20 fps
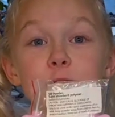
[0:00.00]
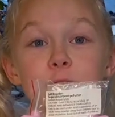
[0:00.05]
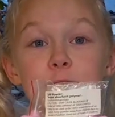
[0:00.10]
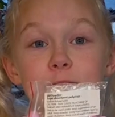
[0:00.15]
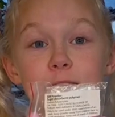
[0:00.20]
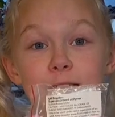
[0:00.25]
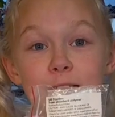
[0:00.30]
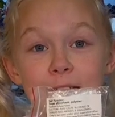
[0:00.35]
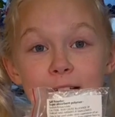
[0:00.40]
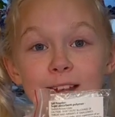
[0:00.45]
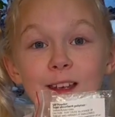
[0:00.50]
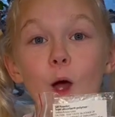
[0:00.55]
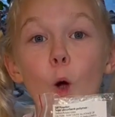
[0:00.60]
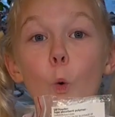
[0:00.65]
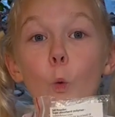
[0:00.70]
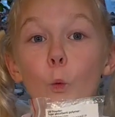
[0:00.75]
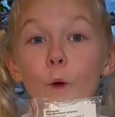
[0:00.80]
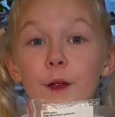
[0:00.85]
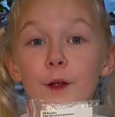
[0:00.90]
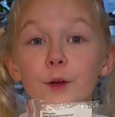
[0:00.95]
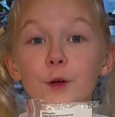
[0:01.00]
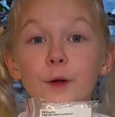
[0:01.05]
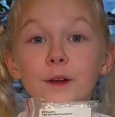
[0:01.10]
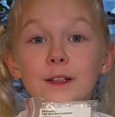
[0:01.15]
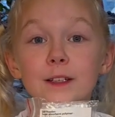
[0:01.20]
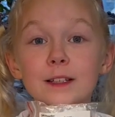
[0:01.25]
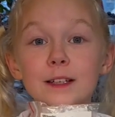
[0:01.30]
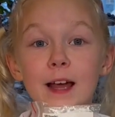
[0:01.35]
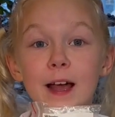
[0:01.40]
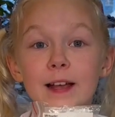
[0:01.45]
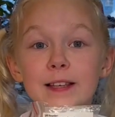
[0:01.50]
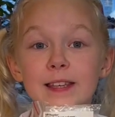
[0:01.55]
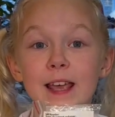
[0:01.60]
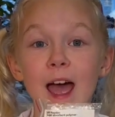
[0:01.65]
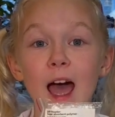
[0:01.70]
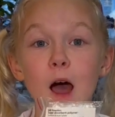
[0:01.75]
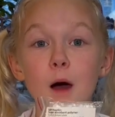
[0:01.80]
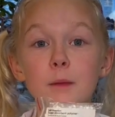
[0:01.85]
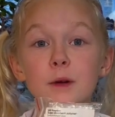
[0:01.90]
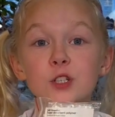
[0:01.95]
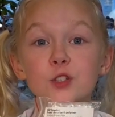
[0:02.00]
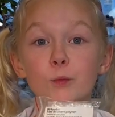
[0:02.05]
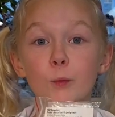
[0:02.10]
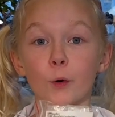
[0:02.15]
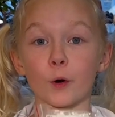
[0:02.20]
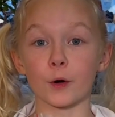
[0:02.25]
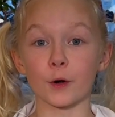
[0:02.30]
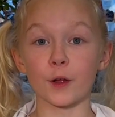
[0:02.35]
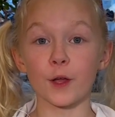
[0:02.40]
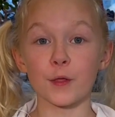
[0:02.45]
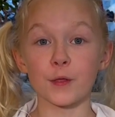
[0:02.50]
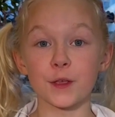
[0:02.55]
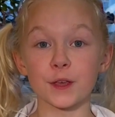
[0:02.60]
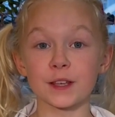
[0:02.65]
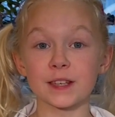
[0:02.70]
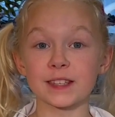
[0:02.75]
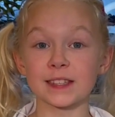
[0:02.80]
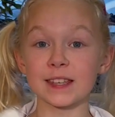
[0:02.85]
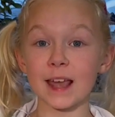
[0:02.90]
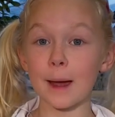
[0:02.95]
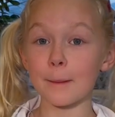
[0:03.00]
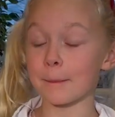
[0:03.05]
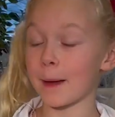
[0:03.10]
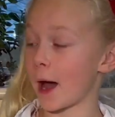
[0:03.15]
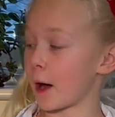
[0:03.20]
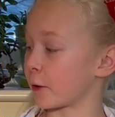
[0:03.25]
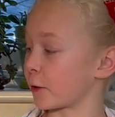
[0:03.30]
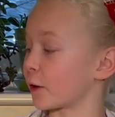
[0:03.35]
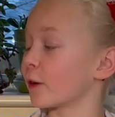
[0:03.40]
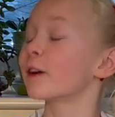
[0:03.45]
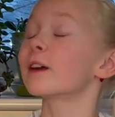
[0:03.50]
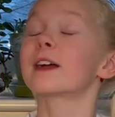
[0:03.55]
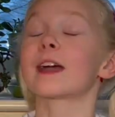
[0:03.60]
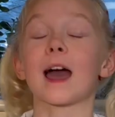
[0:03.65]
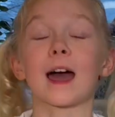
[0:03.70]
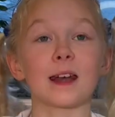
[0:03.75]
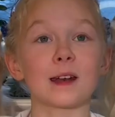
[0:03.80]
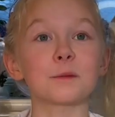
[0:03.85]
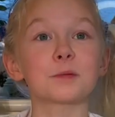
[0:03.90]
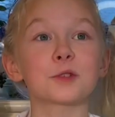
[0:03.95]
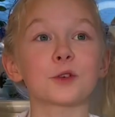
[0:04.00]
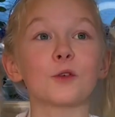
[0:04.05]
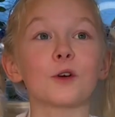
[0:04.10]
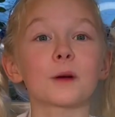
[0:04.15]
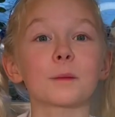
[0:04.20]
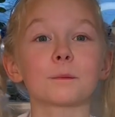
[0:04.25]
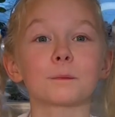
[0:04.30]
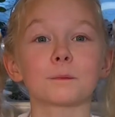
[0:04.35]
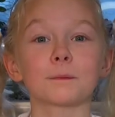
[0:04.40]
Today, we're going to test how much water this sap powder can absorb.